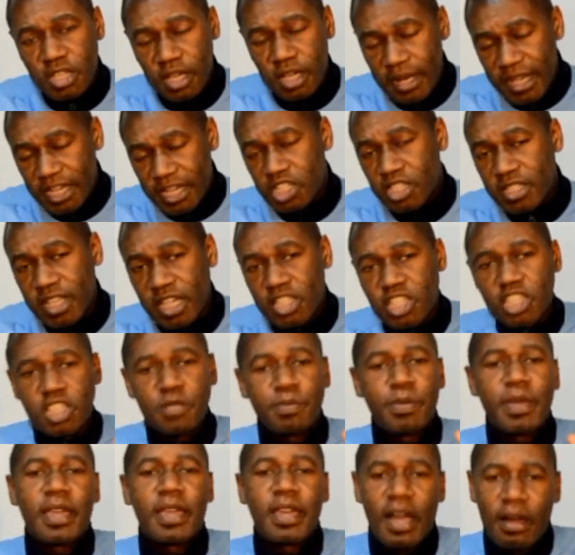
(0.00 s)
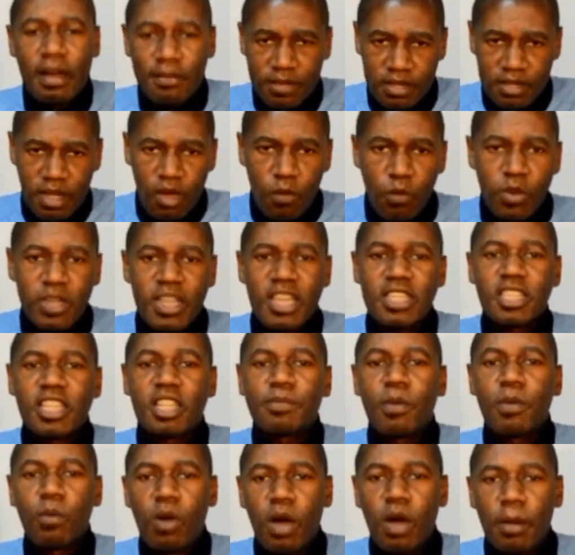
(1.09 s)
the election that has just been covered, which had
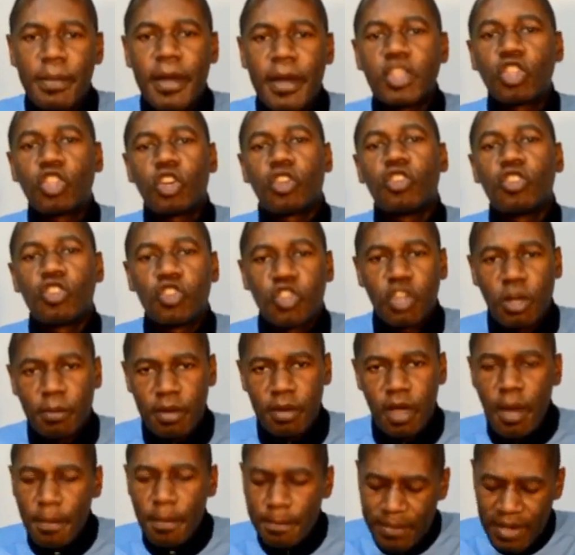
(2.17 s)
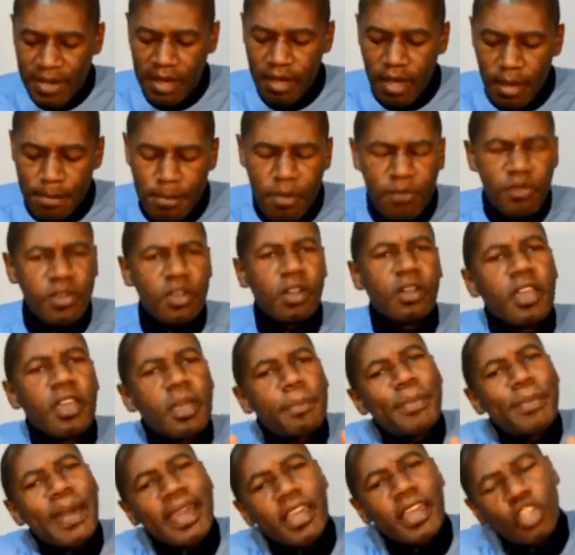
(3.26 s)
just been won by Donald Trump. But moving
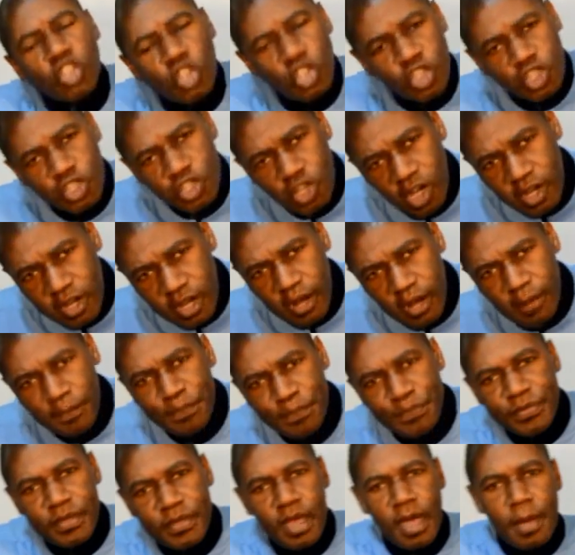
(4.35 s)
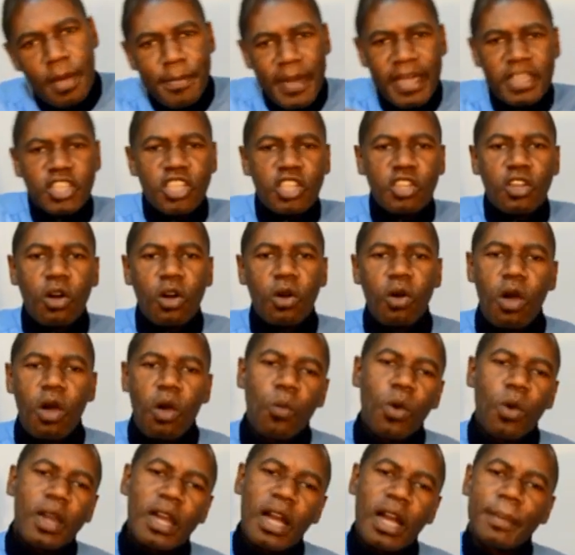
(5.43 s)
on back to soccer, Mexico
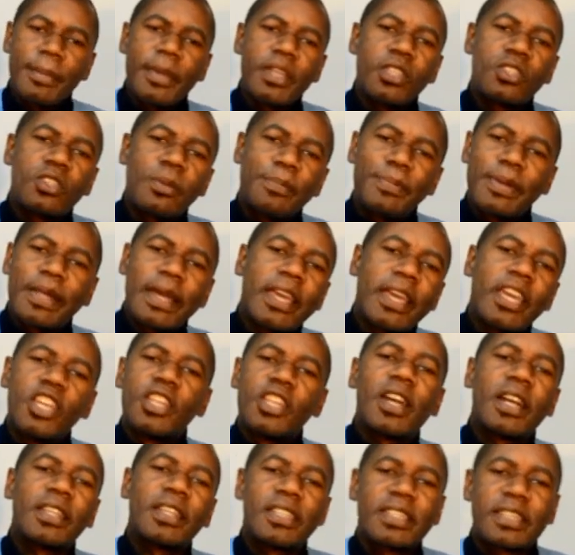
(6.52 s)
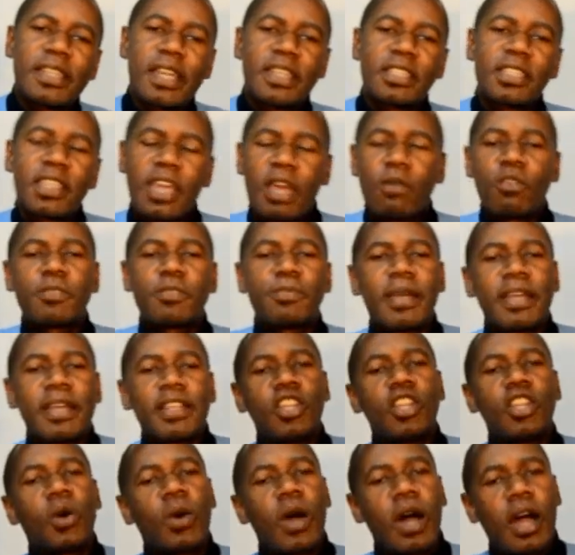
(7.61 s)
were coming to play in the United States. Game was played
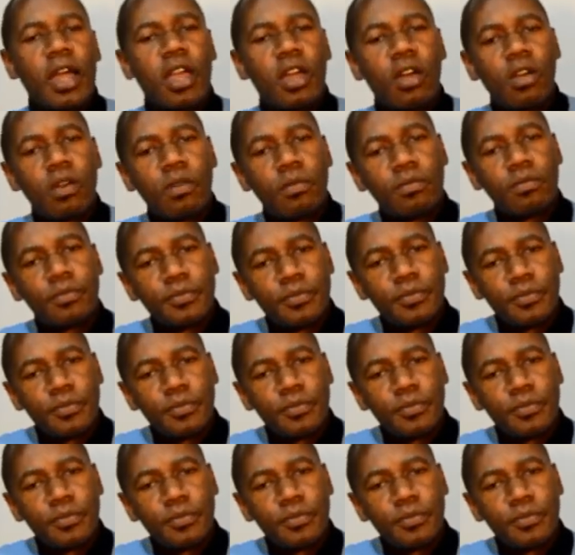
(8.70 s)
in Ohio,